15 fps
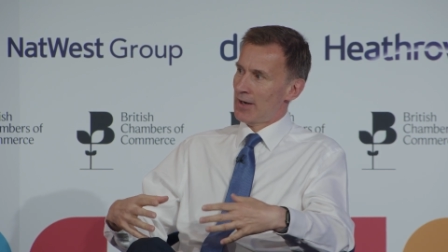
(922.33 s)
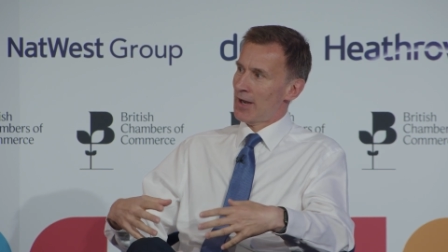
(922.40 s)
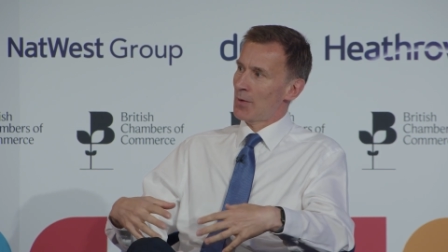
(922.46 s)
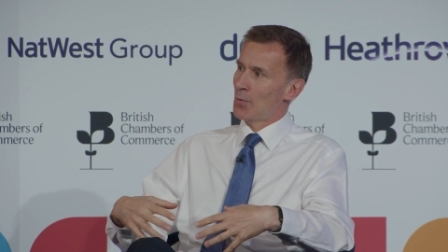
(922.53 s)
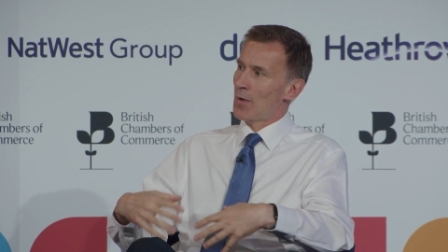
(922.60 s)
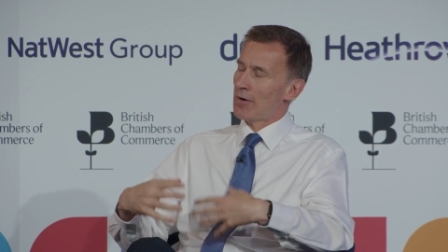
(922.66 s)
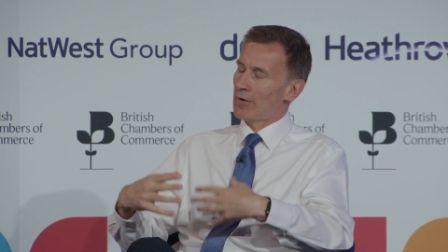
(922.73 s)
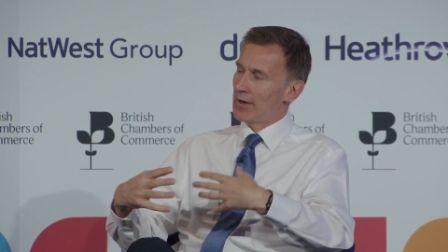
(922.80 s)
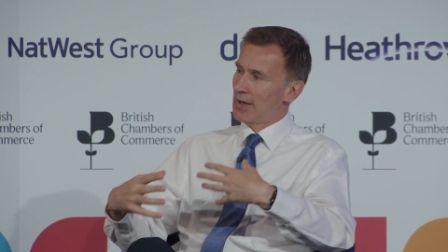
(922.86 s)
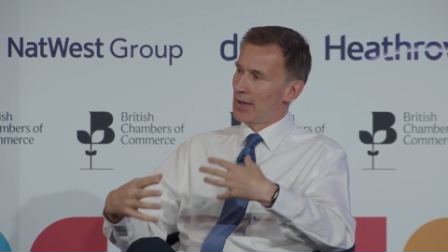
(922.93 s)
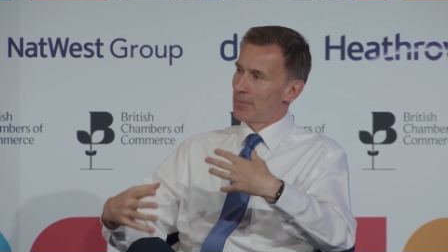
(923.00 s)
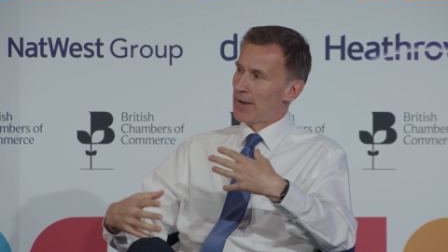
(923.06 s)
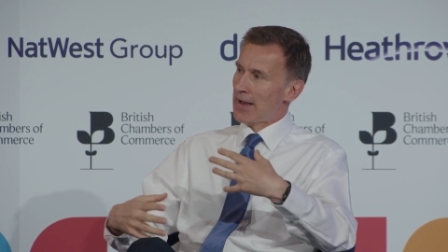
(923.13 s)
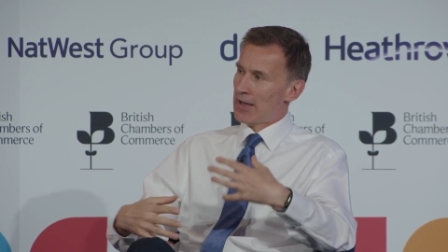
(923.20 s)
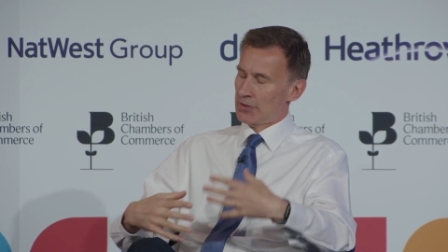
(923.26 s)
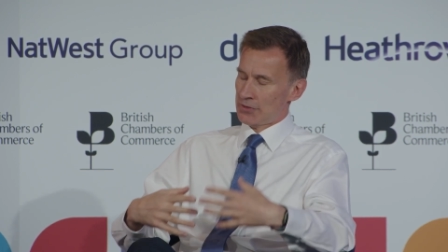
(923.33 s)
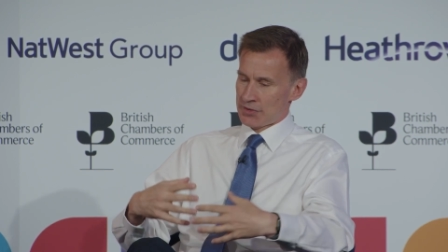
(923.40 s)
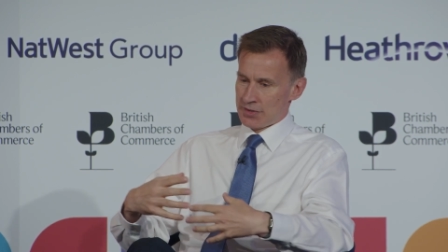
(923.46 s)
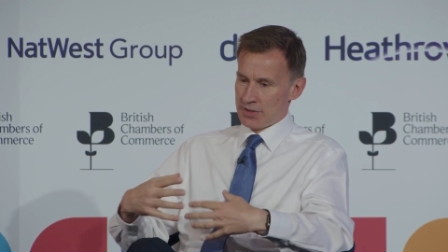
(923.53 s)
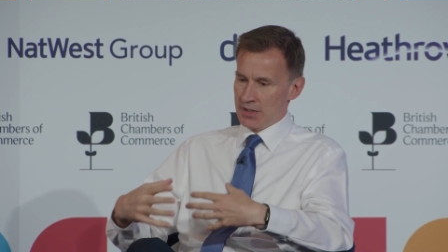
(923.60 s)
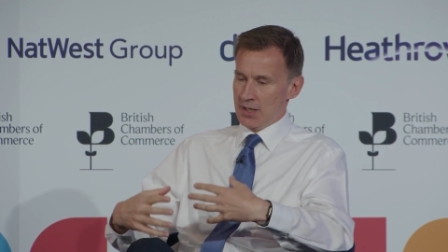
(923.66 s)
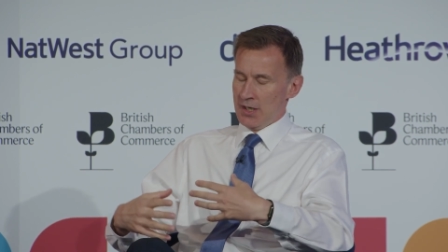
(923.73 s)
And I worry
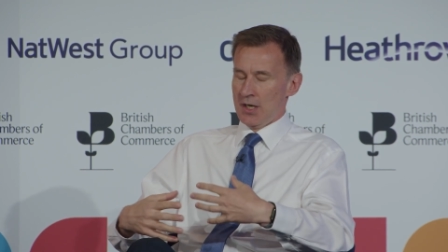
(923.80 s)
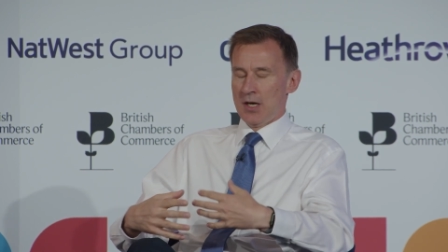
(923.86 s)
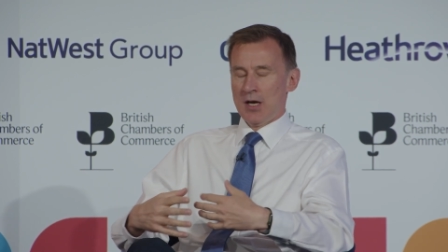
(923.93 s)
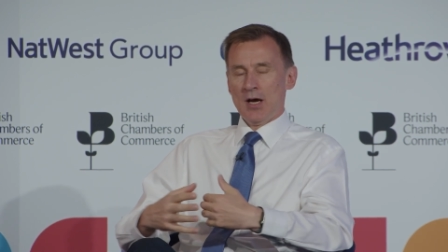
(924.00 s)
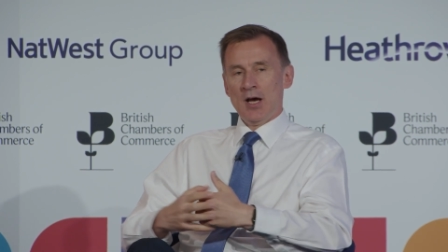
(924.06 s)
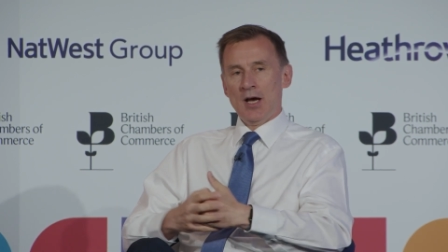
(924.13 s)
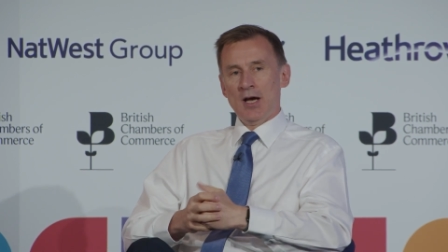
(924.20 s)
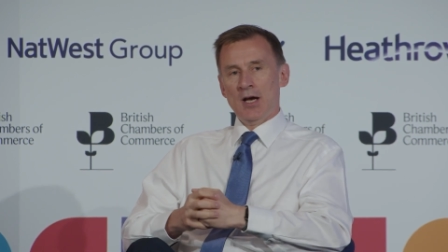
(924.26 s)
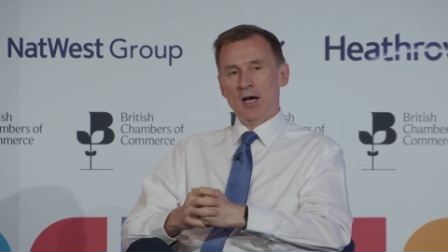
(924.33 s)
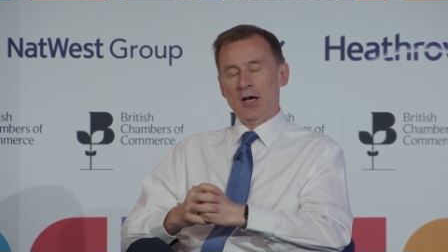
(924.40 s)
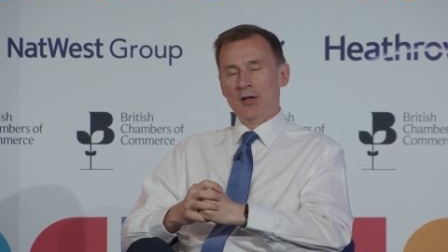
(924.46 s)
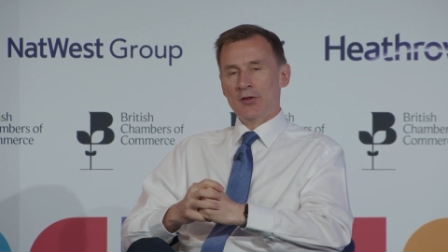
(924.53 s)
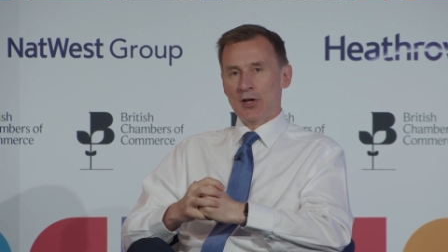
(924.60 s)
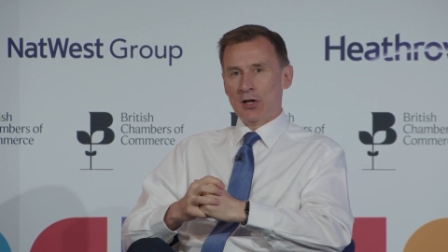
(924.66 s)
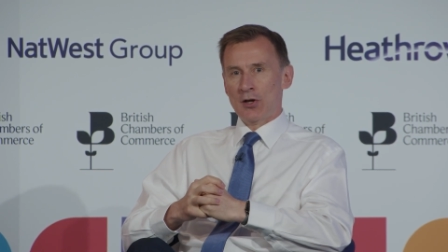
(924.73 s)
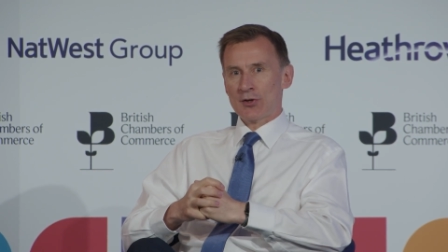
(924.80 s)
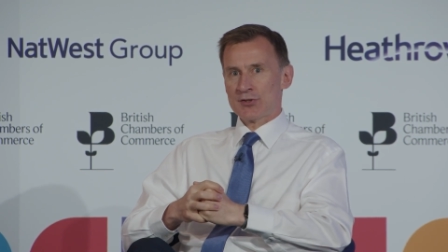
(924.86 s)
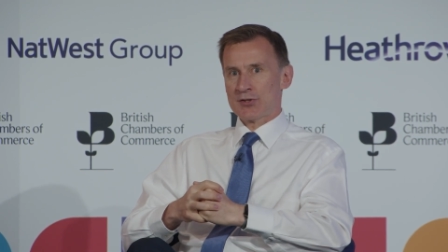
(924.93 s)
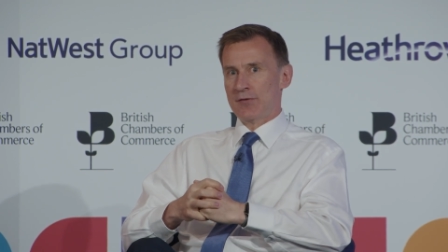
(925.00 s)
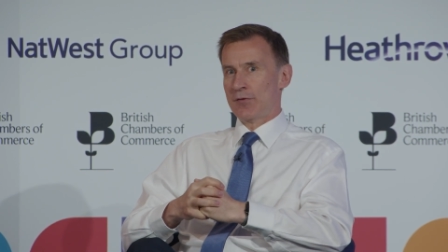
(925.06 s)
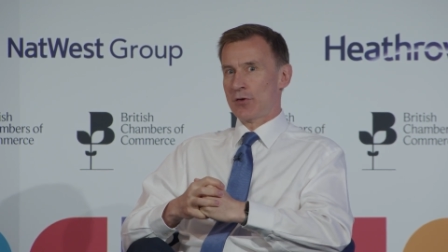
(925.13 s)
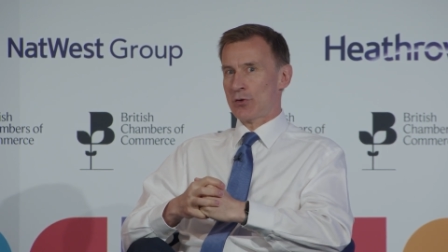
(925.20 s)
about the
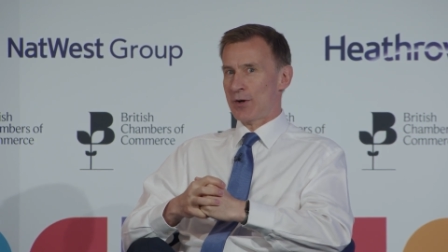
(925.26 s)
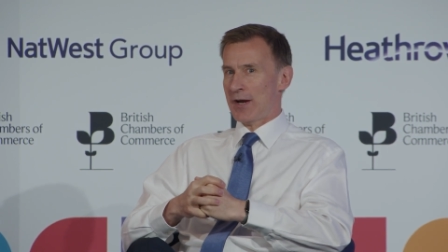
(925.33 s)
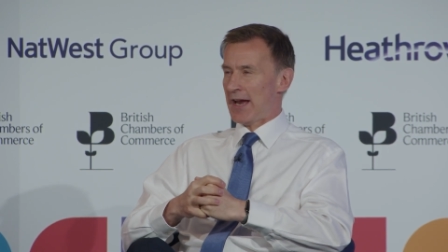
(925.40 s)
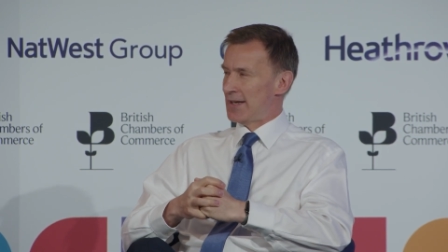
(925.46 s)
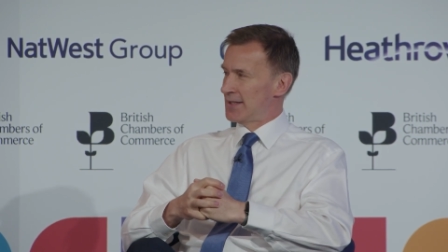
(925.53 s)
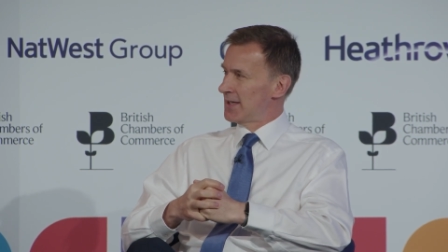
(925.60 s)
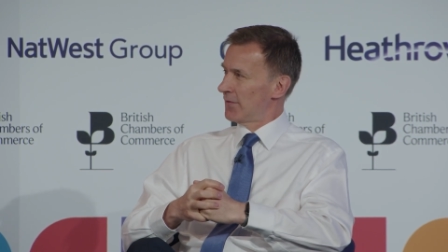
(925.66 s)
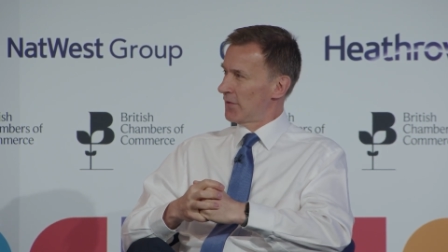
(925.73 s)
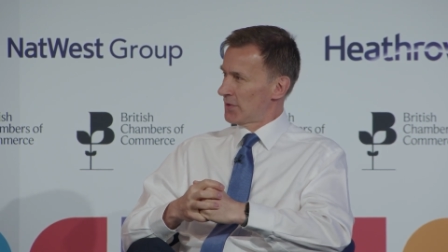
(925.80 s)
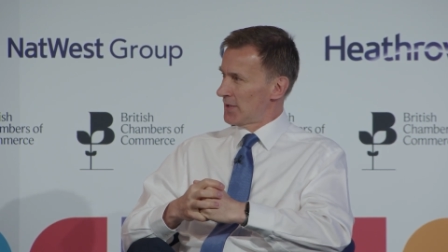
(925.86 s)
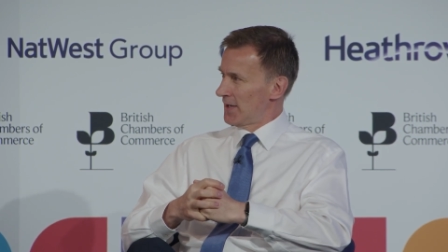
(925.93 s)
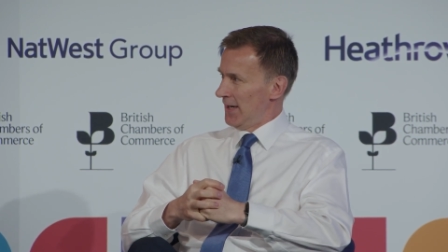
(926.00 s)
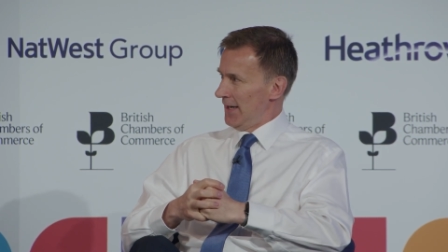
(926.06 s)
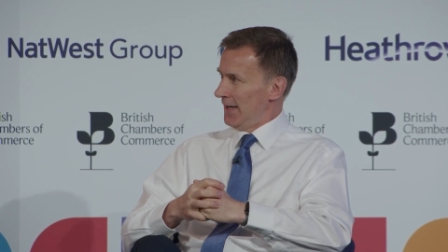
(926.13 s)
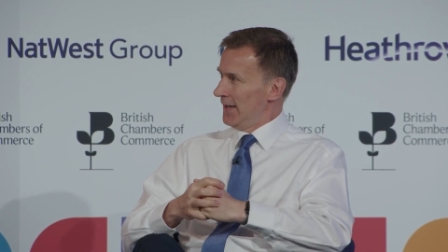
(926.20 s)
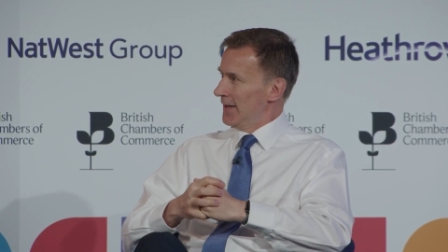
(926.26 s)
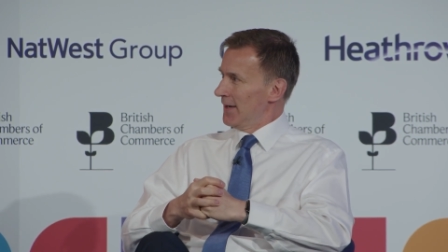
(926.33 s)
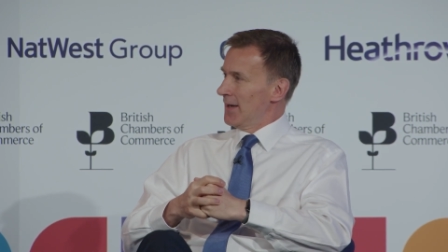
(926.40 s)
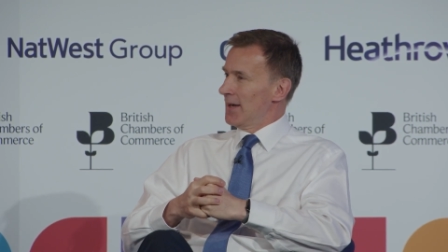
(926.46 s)
loss of creativity